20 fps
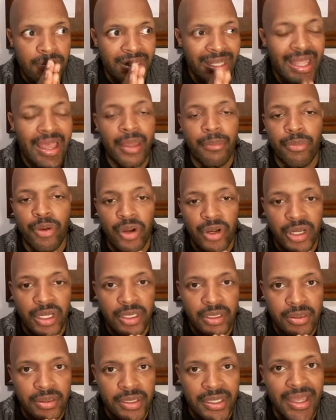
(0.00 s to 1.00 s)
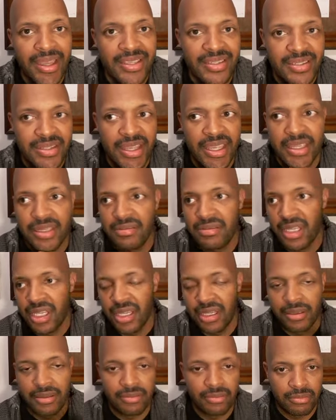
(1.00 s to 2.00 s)
Library last night
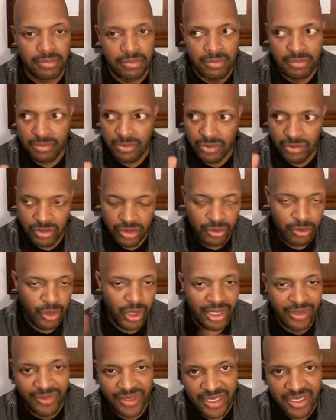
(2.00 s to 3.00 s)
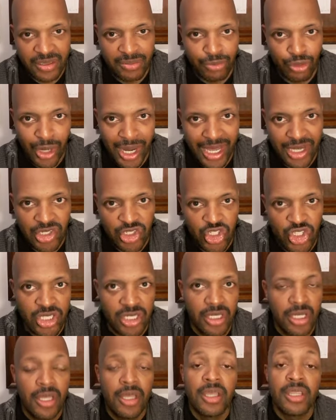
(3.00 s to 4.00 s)
in the Buena Vista branch.
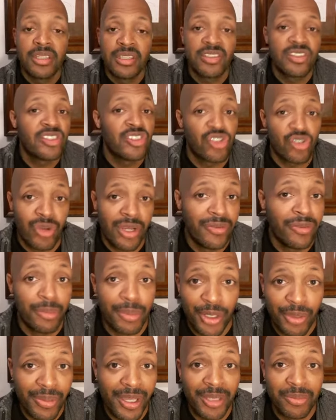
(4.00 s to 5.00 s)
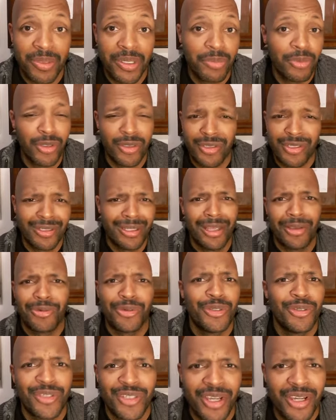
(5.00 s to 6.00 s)
This is straight for Burbank people because they're like,
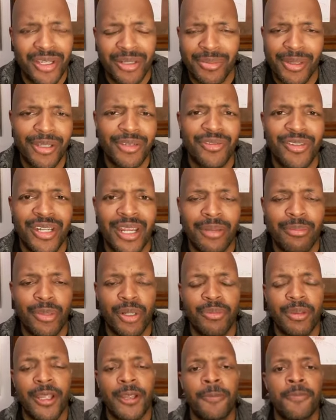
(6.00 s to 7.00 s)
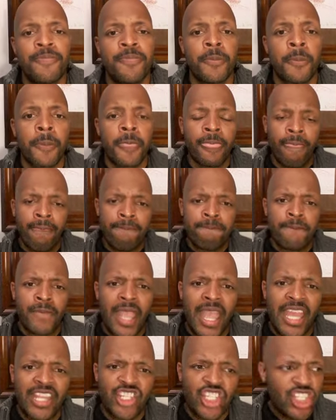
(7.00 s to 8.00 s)
what are you talking about if you're not in Burbank?
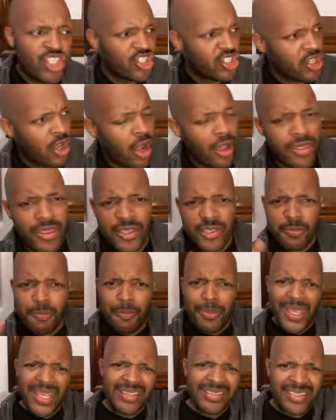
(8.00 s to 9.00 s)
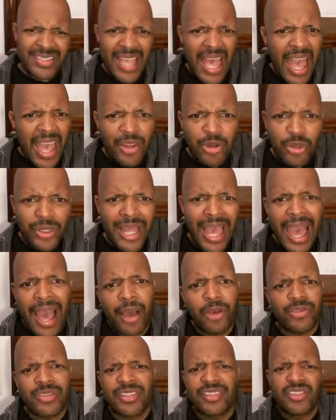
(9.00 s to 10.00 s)
And she saw this big sign on a
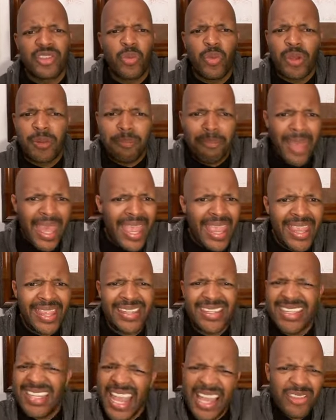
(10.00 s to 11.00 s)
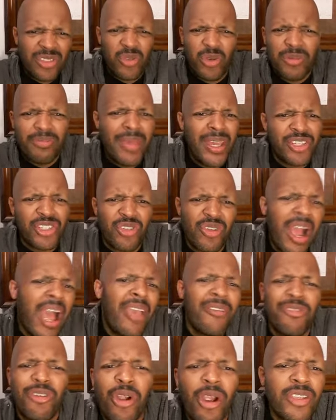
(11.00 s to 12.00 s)
house that someone made. Yes, on Measure
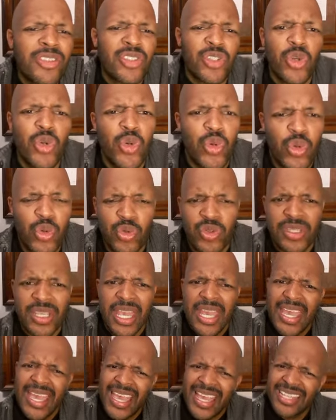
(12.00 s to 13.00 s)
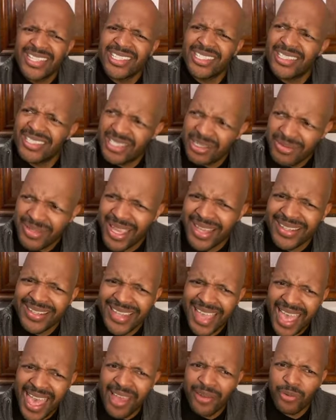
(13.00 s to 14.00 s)
I for our schools. And she was like,
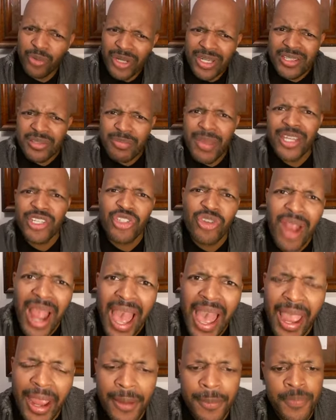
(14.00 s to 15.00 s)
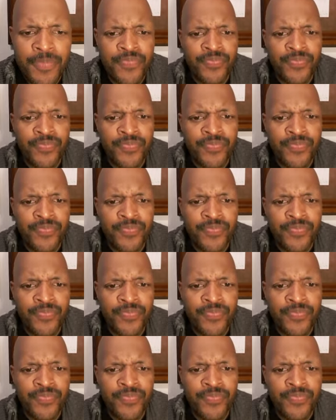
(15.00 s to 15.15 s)
Dad, what is Measure I?